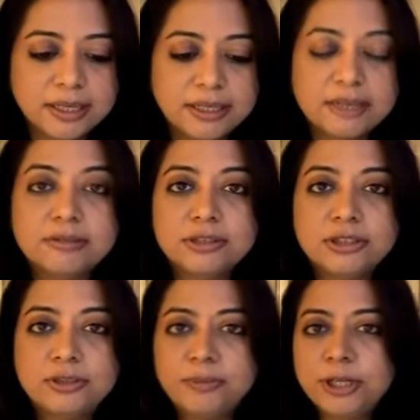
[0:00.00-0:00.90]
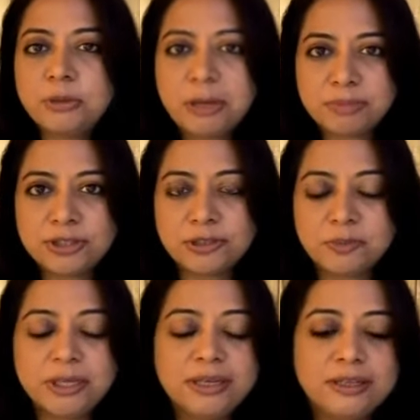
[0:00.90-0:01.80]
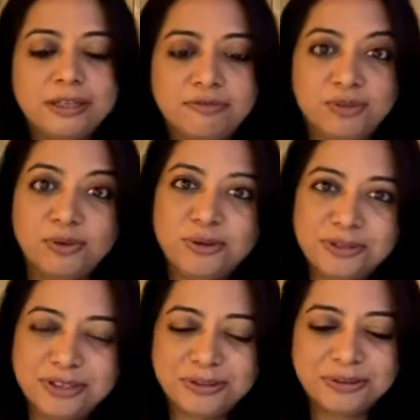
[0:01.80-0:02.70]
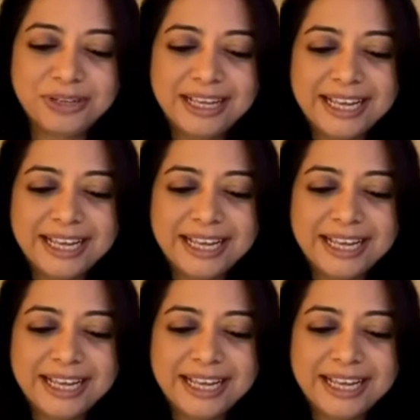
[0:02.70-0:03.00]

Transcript: Now, to bring you up to speed, if you don't know,